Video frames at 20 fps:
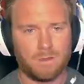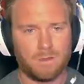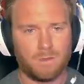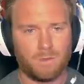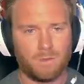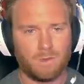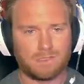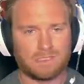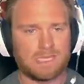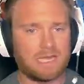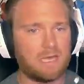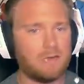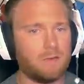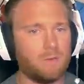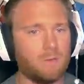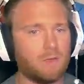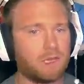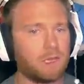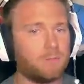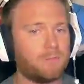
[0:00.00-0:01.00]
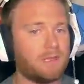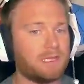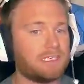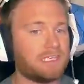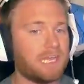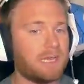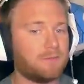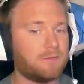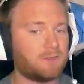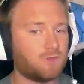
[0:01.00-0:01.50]
Once again, we could be in
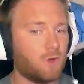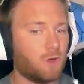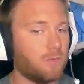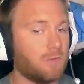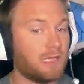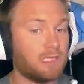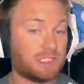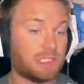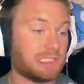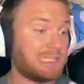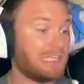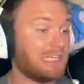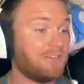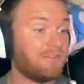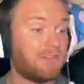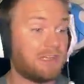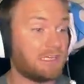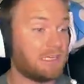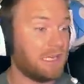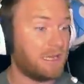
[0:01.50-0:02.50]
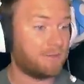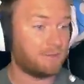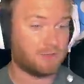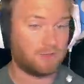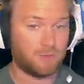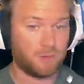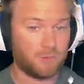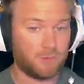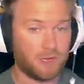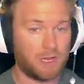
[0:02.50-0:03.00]
damage form and just leave it in damage
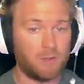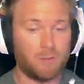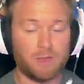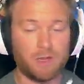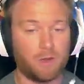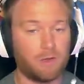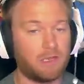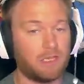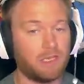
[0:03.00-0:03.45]
form, right? We don't need